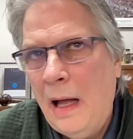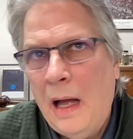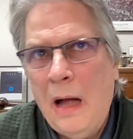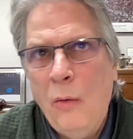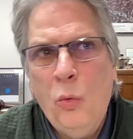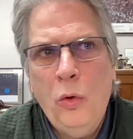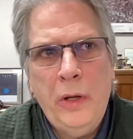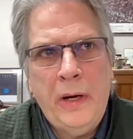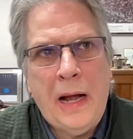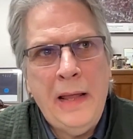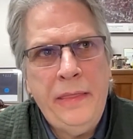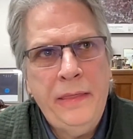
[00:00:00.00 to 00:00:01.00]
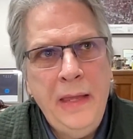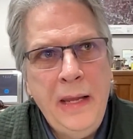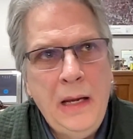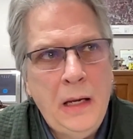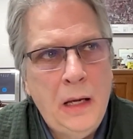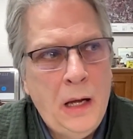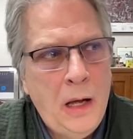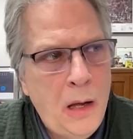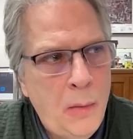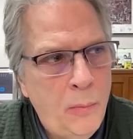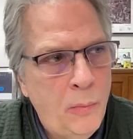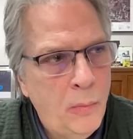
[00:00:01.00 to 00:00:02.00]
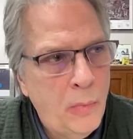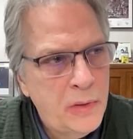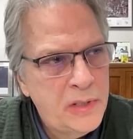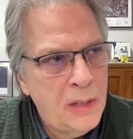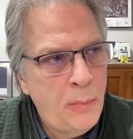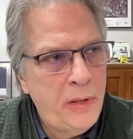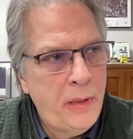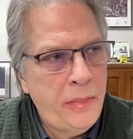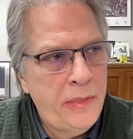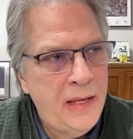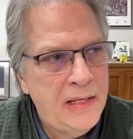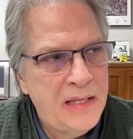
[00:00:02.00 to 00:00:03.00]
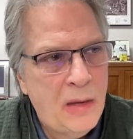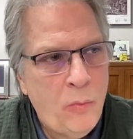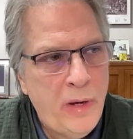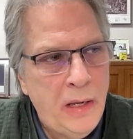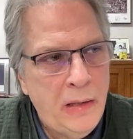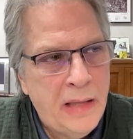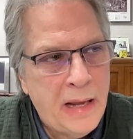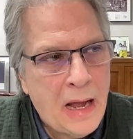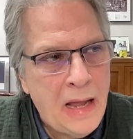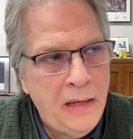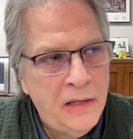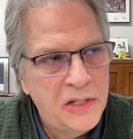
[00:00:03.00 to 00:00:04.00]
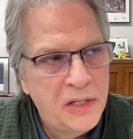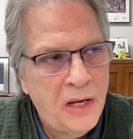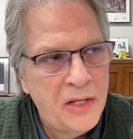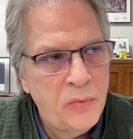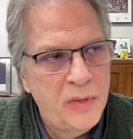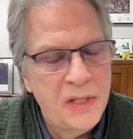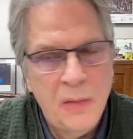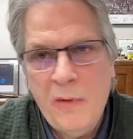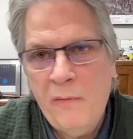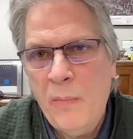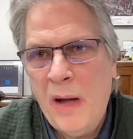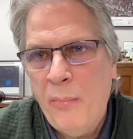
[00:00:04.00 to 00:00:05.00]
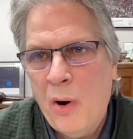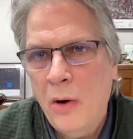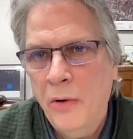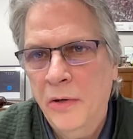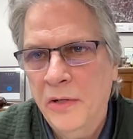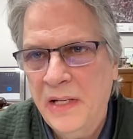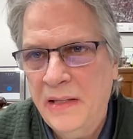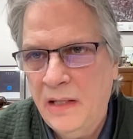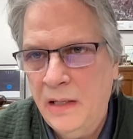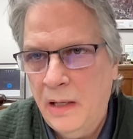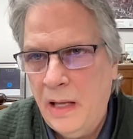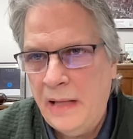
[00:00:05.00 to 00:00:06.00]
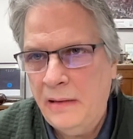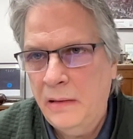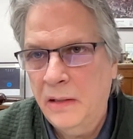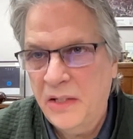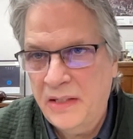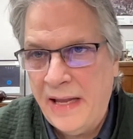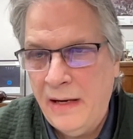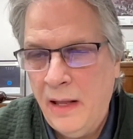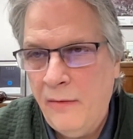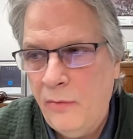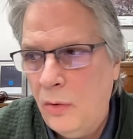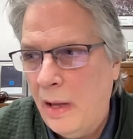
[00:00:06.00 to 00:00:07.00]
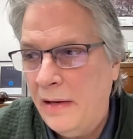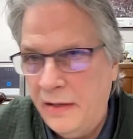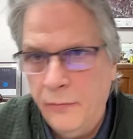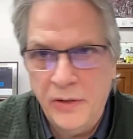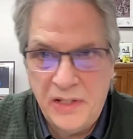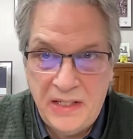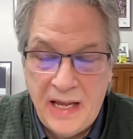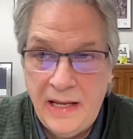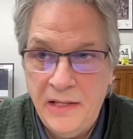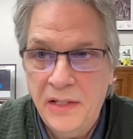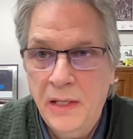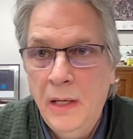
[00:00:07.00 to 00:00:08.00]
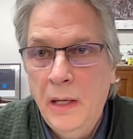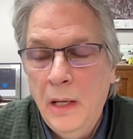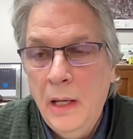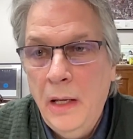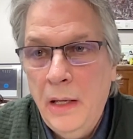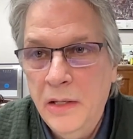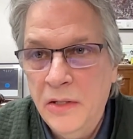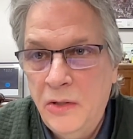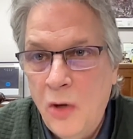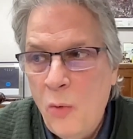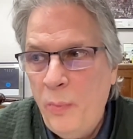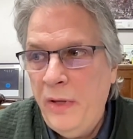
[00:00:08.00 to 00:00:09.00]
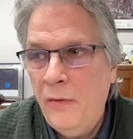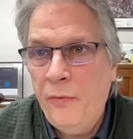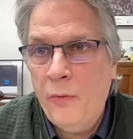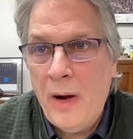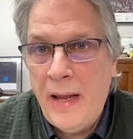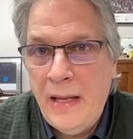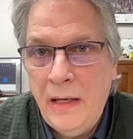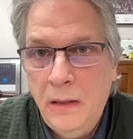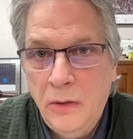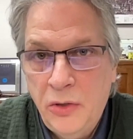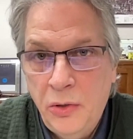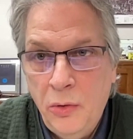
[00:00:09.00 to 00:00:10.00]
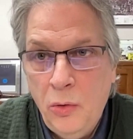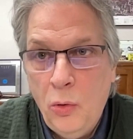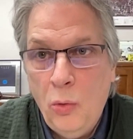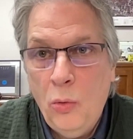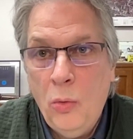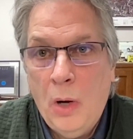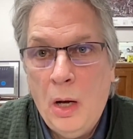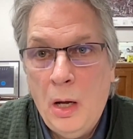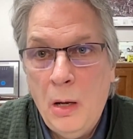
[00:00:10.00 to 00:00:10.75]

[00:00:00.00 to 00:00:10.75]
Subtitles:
I would. I think some of the things that I discuss with some of my partners at the state level, at different states, is don't be afraid to